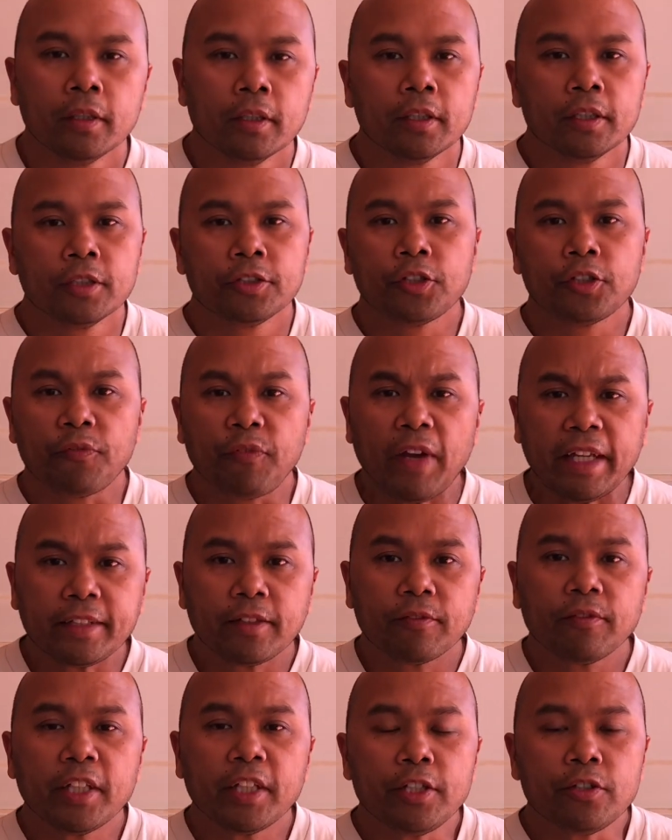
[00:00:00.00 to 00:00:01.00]
To
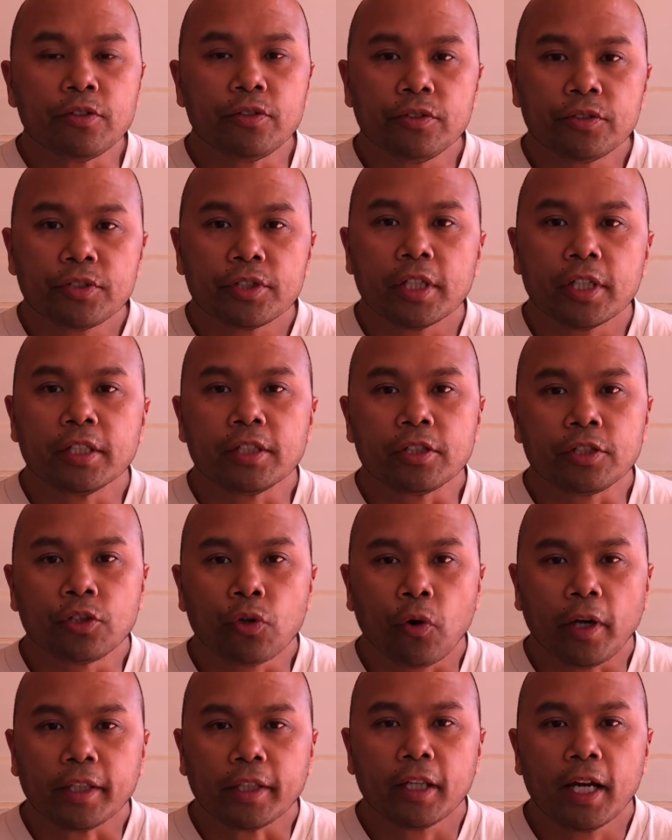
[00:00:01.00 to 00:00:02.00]
effectively use
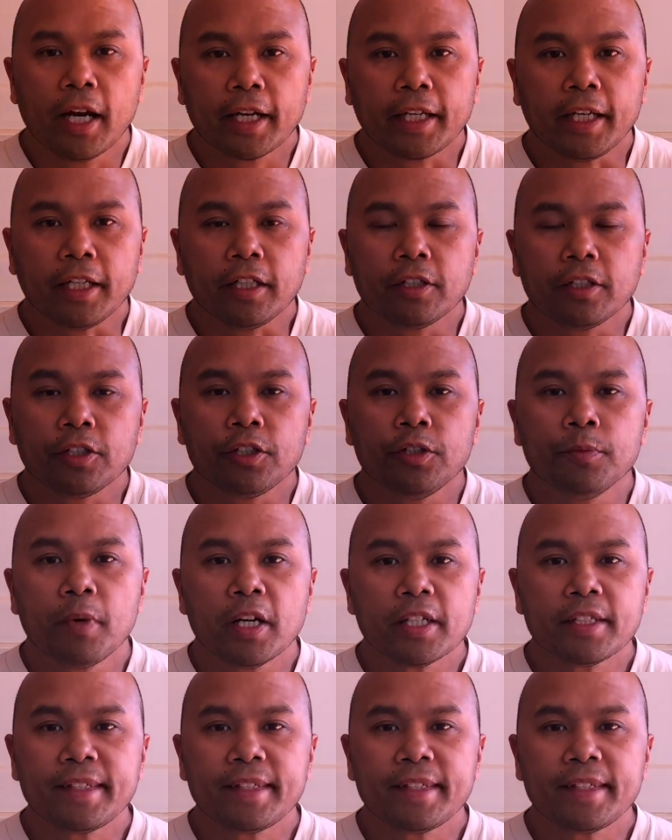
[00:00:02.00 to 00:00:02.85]
joint locking, you must